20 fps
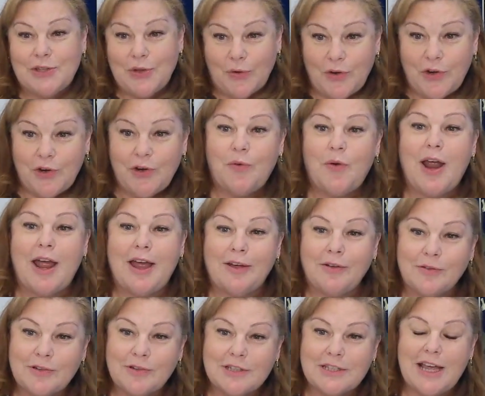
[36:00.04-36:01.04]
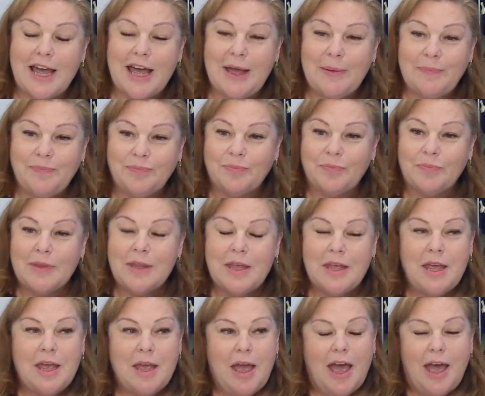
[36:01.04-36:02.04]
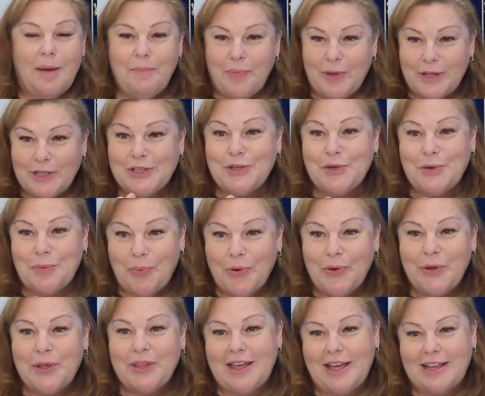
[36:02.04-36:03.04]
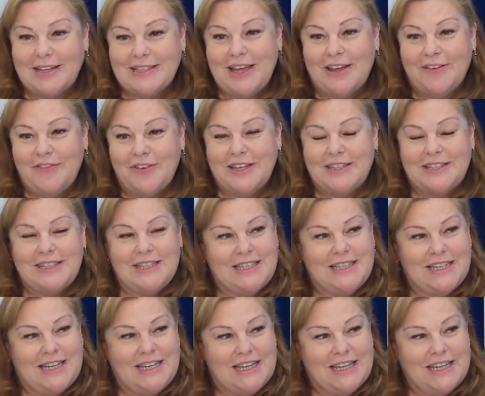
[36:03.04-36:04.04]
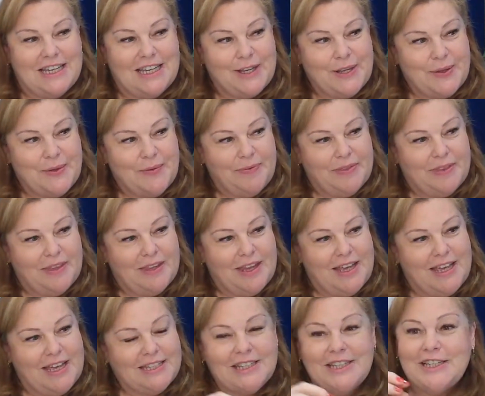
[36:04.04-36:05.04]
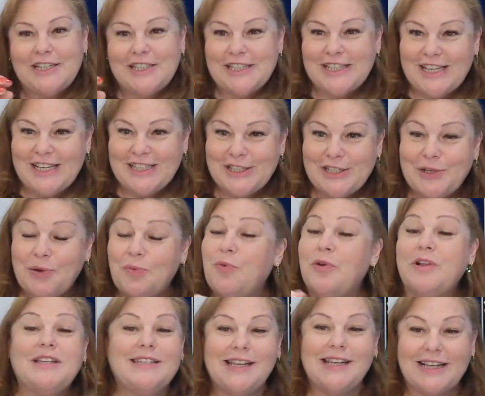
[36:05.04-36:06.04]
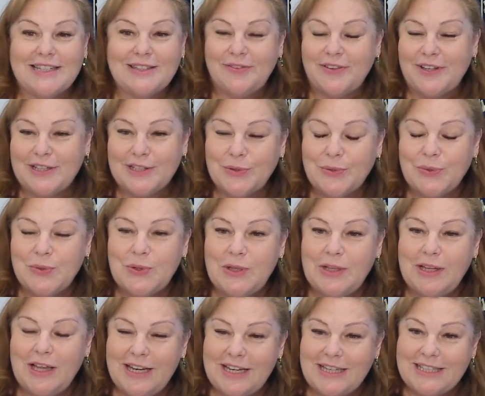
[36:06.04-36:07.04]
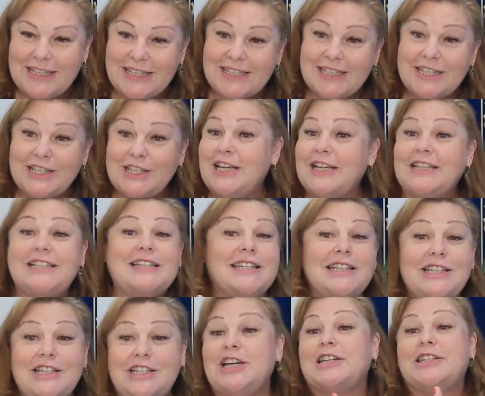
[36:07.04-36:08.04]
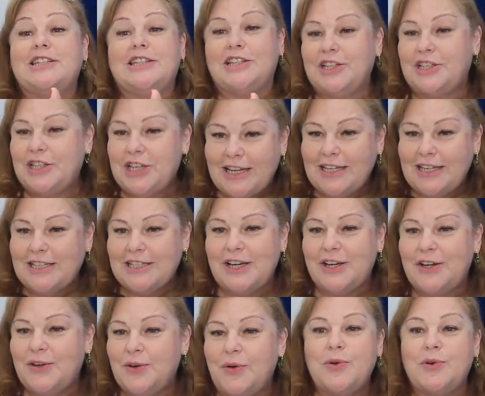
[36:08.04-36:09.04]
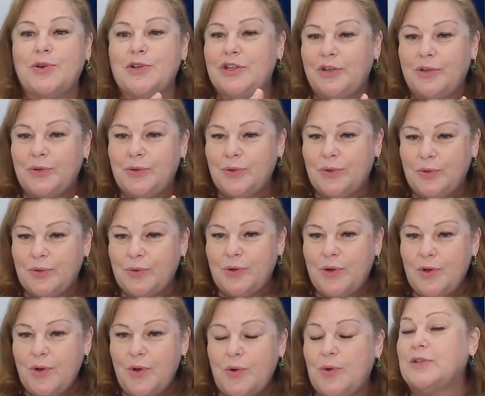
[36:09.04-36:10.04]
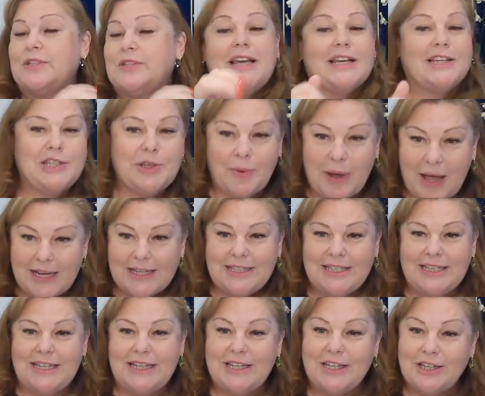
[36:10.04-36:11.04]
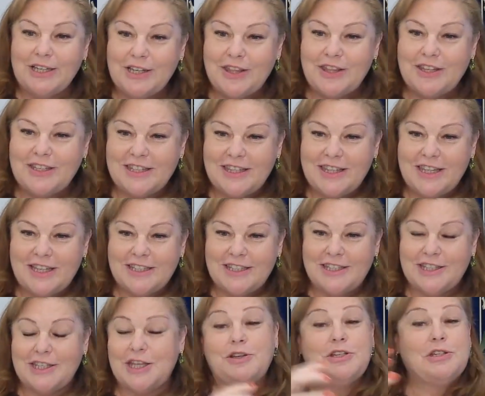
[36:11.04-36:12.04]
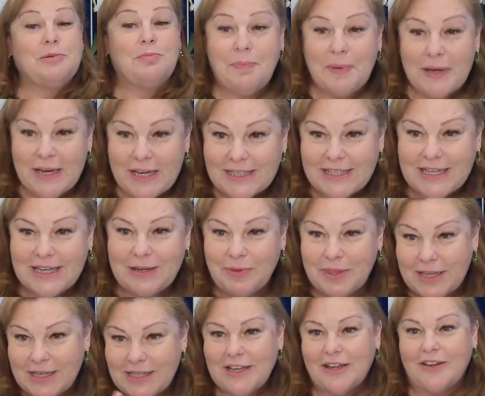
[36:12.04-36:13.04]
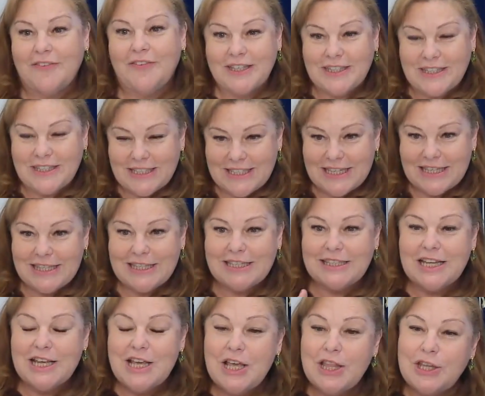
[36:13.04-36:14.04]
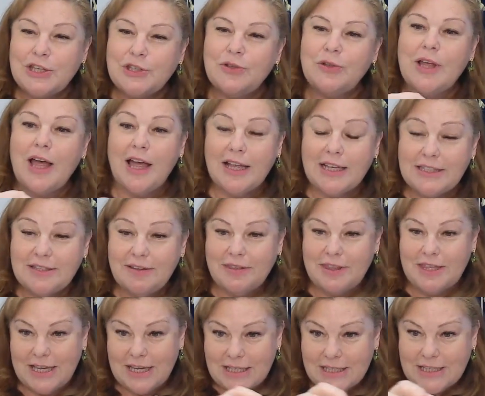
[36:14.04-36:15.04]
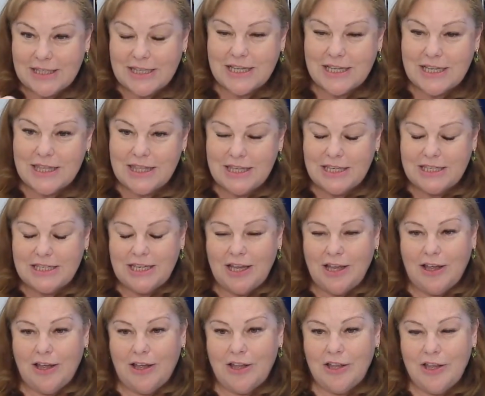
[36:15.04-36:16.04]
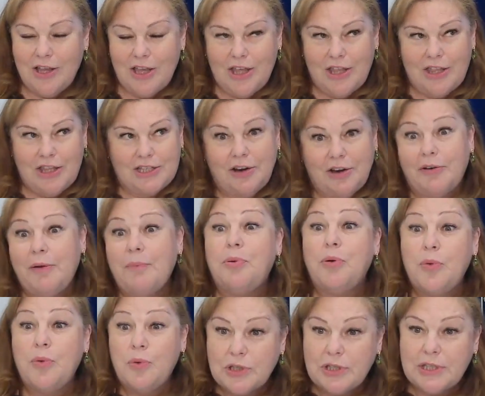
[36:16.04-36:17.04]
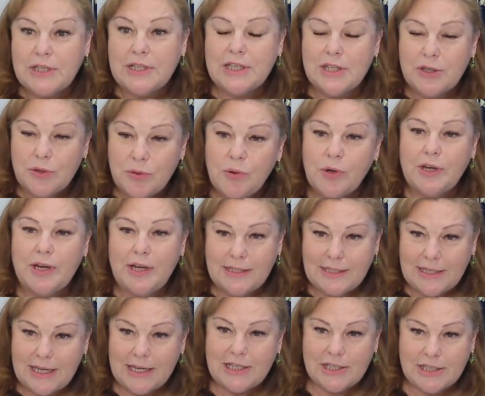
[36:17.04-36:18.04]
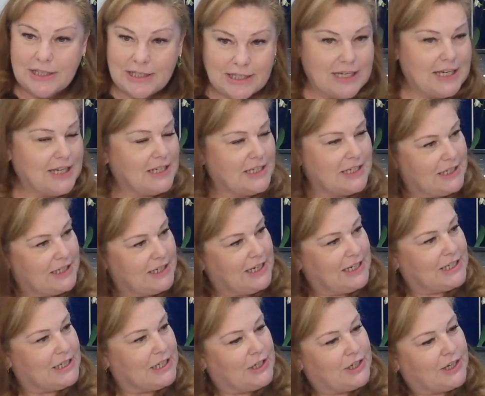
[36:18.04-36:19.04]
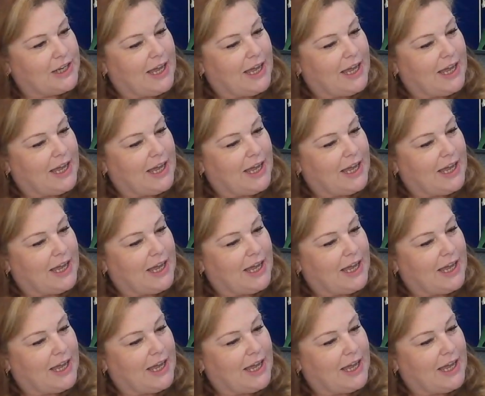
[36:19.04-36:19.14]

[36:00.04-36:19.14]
on and around um, but to your point that diversity isn't isn't a one size fits all and it isn't it isn't just gender or or or sexuality you know there's, there's social mobility within diversity there's there's all kinds of things that that are that are important that organisations need need to look